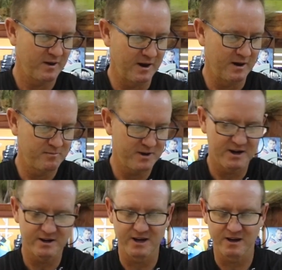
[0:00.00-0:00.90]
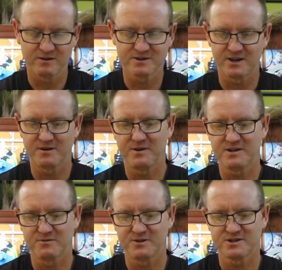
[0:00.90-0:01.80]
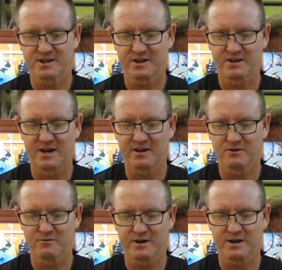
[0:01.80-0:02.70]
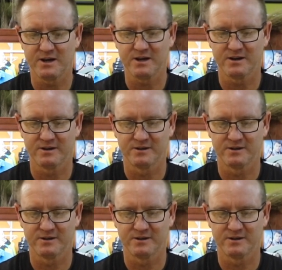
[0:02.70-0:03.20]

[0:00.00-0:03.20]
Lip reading: how big our dangle is going to be. So we just take a dangle quickly.